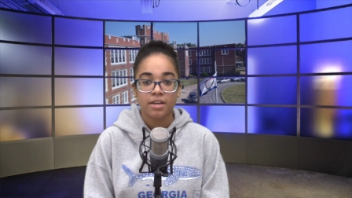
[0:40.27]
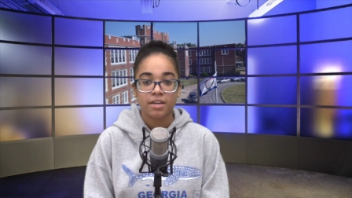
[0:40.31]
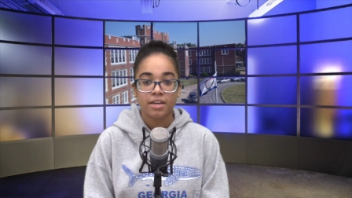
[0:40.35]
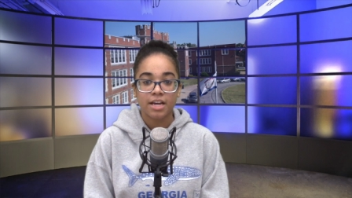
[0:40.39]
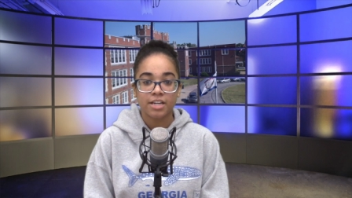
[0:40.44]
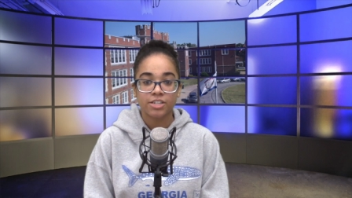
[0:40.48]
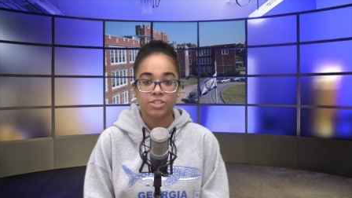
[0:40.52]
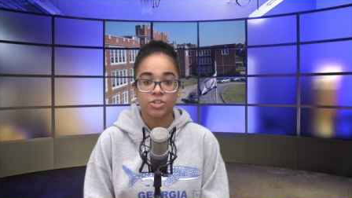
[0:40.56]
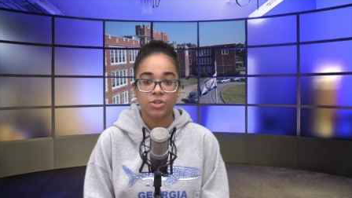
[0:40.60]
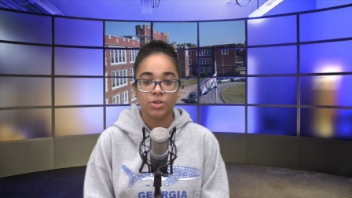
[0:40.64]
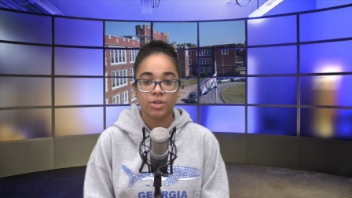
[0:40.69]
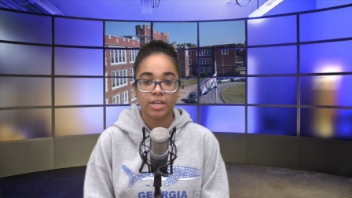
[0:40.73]

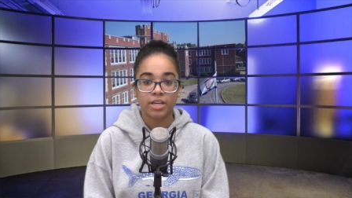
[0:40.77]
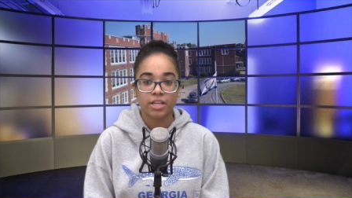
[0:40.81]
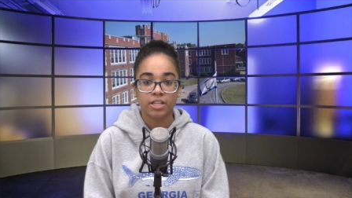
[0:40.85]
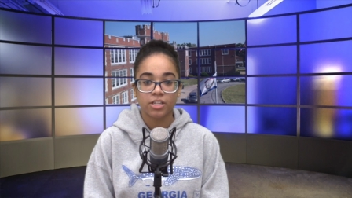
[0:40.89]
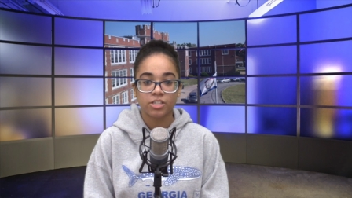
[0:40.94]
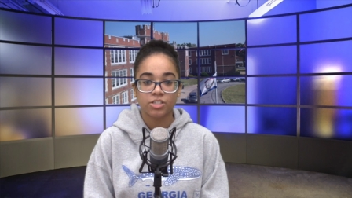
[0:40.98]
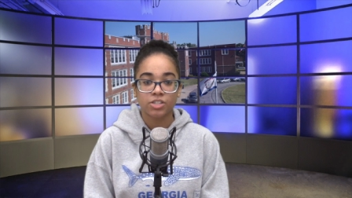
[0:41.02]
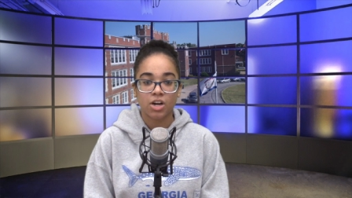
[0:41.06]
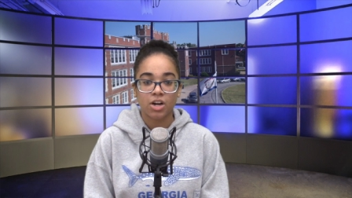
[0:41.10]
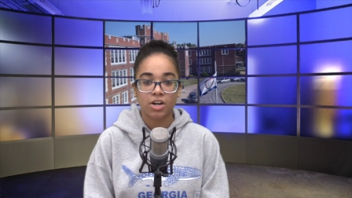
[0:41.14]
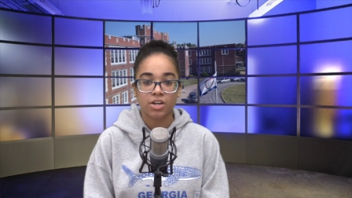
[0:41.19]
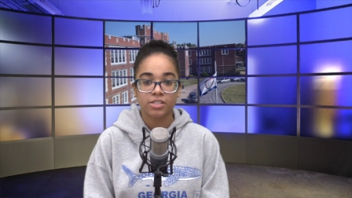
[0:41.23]
National
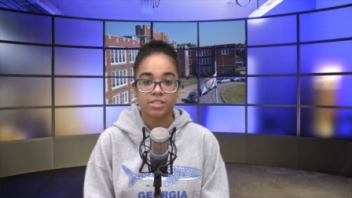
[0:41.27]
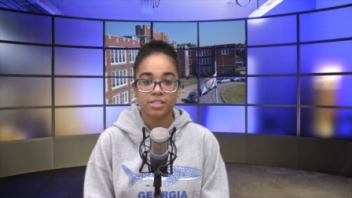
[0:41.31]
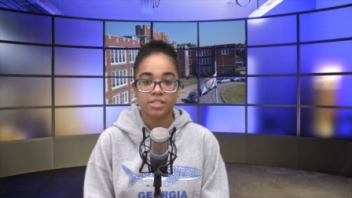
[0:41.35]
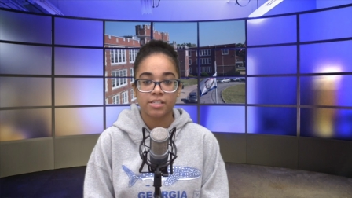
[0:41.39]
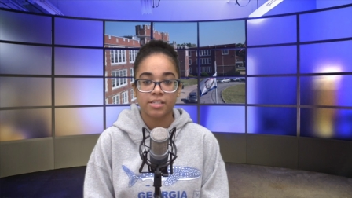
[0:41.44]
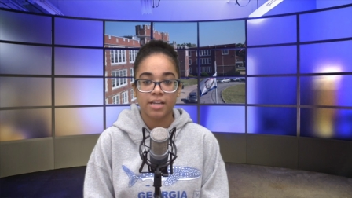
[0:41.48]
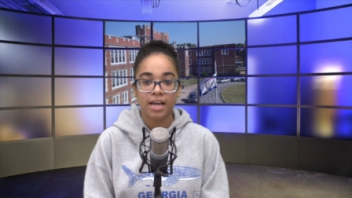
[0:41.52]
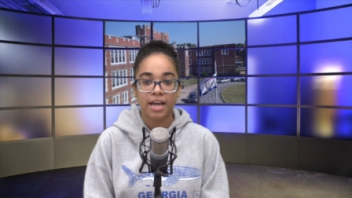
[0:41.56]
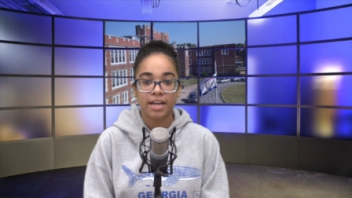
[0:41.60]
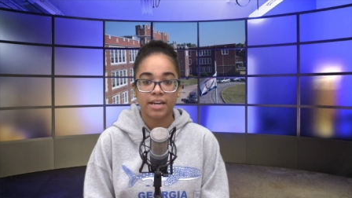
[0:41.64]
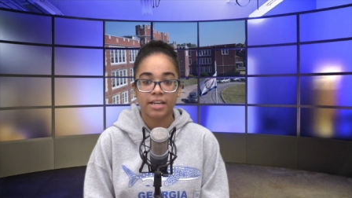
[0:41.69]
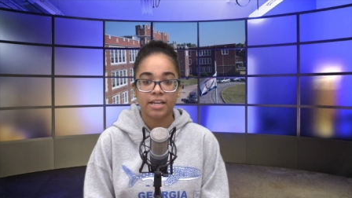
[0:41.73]
English Honor
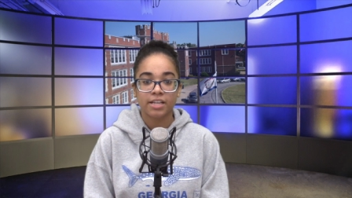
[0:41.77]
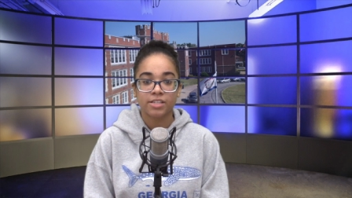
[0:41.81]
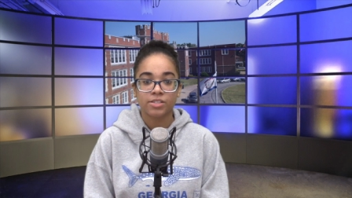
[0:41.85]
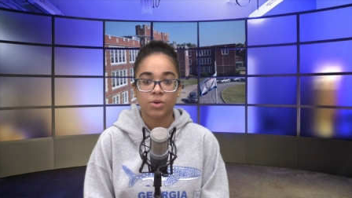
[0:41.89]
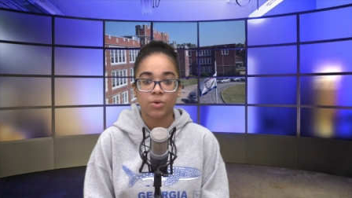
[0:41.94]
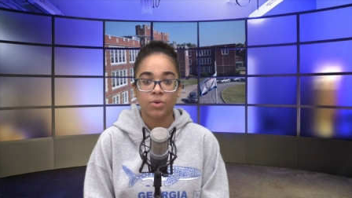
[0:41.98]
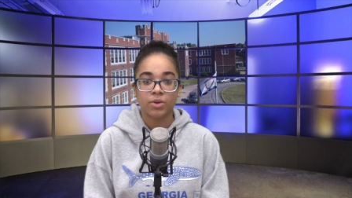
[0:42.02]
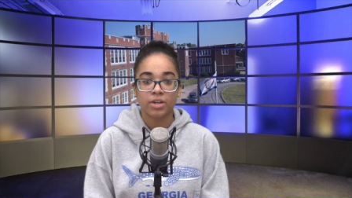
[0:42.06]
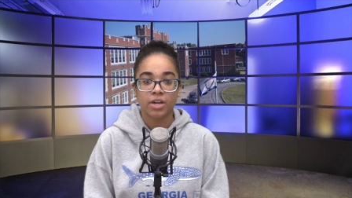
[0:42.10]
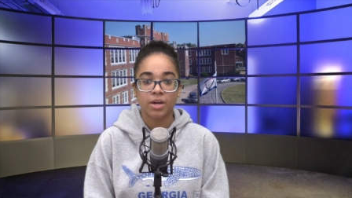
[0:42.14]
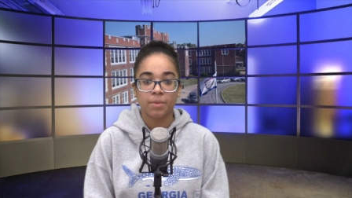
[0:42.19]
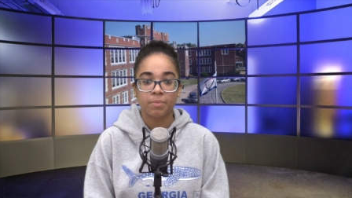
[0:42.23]
Society is
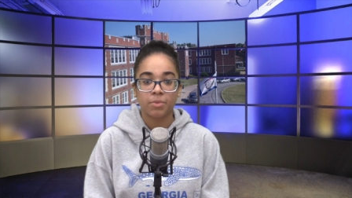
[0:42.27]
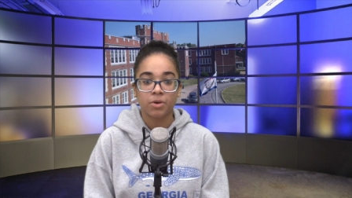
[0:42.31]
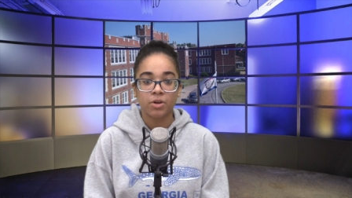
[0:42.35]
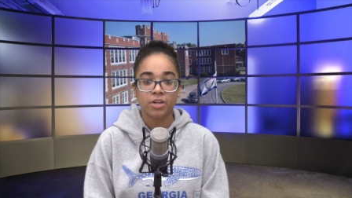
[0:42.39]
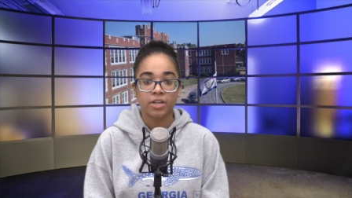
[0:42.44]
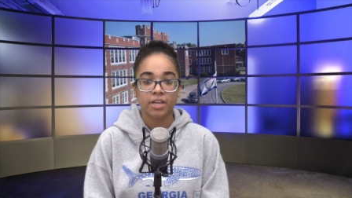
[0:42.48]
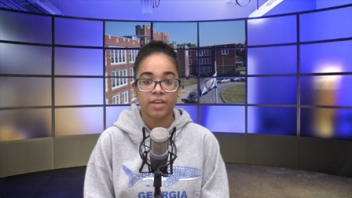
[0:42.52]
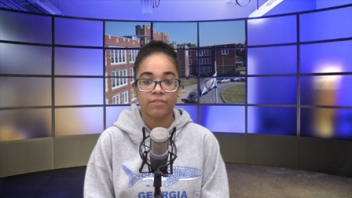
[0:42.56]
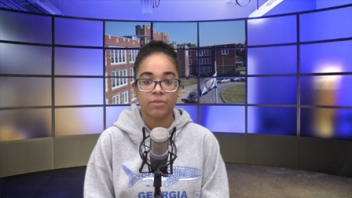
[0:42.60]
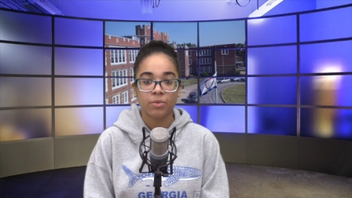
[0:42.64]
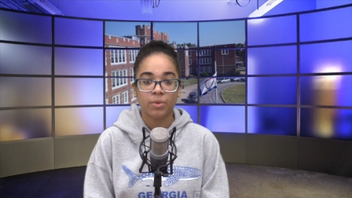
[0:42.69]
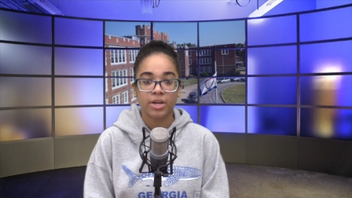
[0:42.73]
holding a
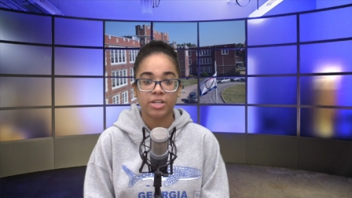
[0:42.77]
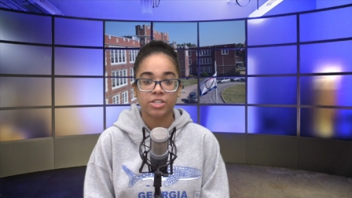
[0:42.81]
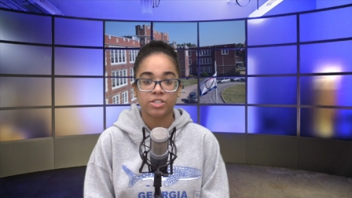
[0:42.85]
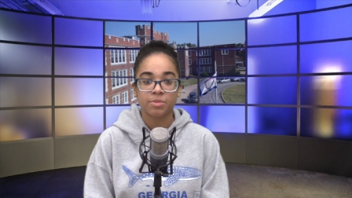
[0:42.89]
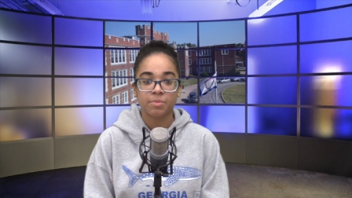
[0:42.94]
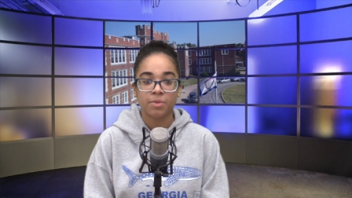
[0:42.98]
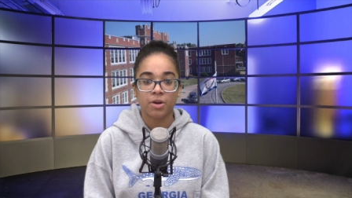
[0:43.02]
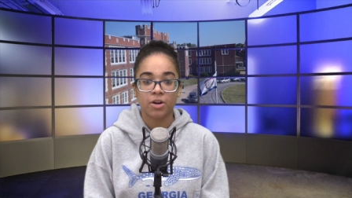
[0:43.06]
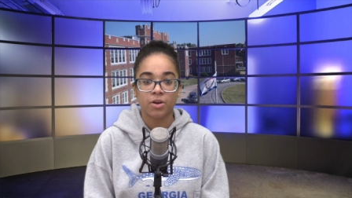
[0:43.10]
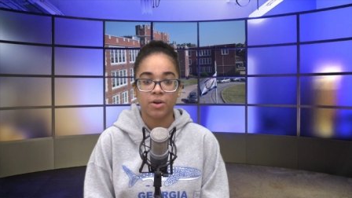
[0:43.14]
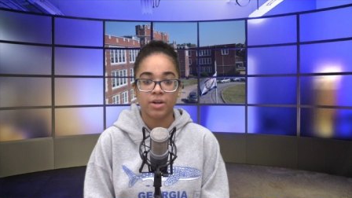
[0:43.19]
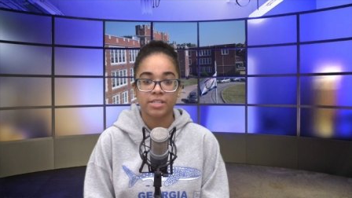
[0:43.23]
book giveaway
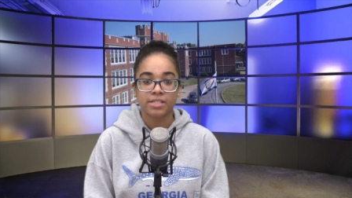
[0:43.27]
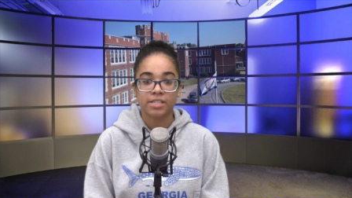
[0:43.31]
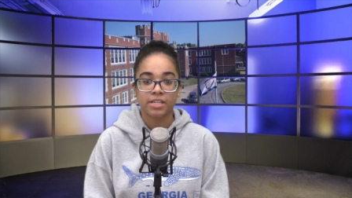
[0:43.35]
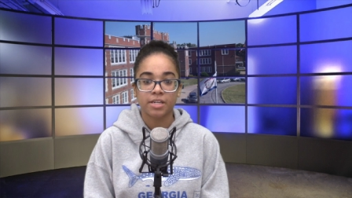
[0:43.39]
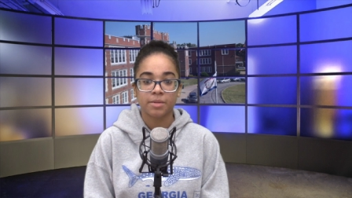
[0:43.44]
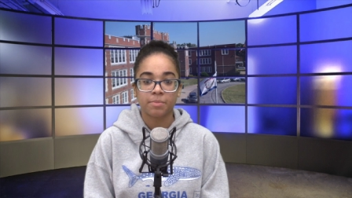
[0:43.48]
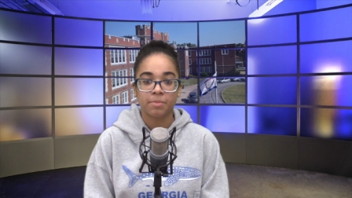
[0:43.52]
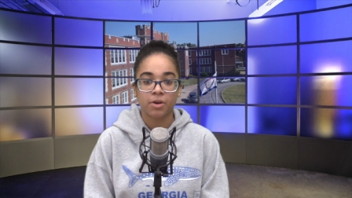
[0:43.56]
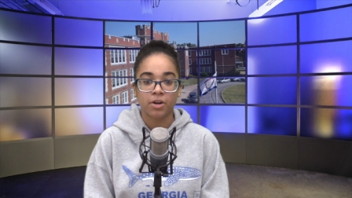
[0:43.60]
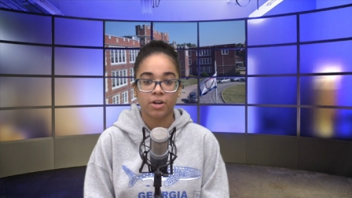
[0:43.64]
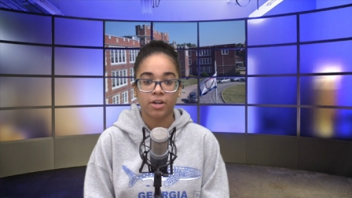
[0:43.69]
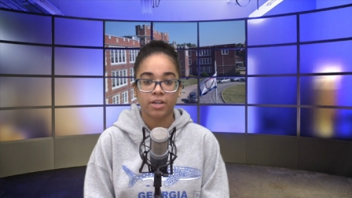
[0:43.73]
tomorrow at
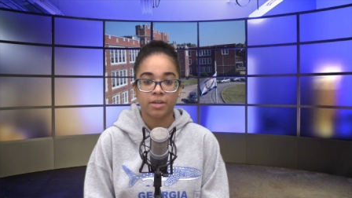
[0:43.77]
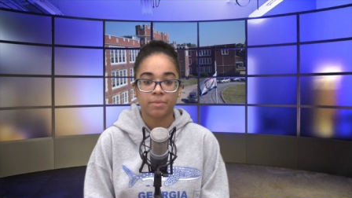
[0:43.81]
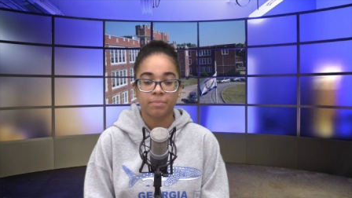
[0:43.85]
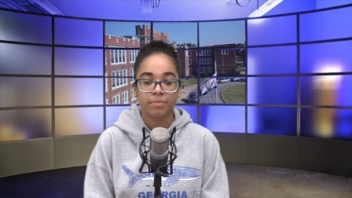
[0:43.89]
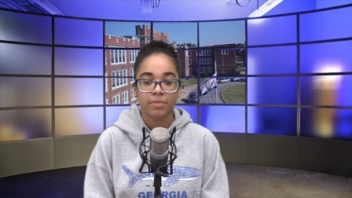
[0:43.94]
City Park.